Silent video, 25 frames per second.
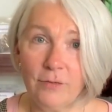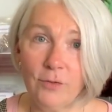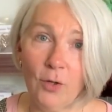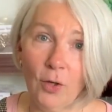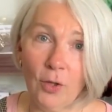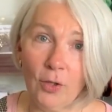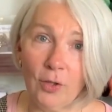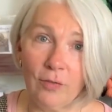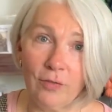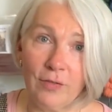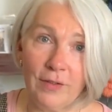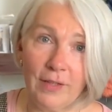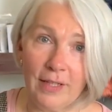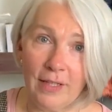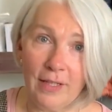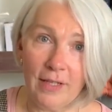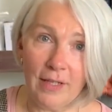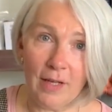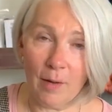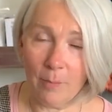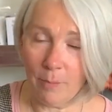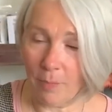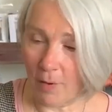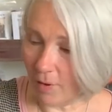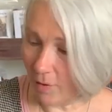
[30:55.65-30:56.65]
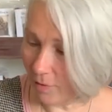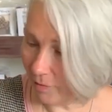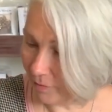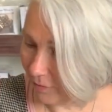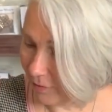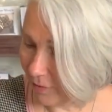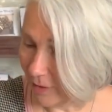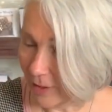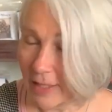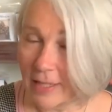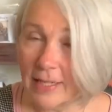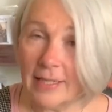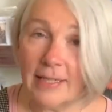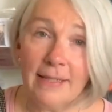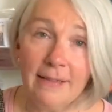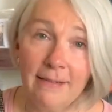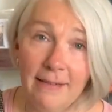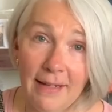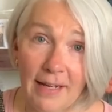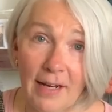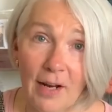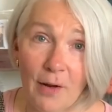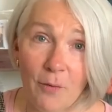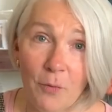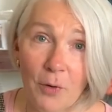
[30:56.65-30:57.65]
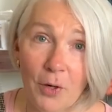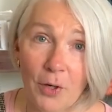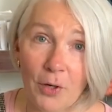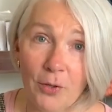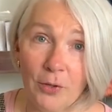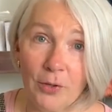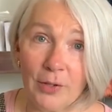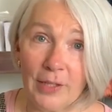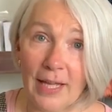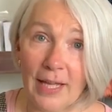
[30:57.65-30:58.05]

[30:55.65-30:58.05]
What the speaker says: none of the above, then I work on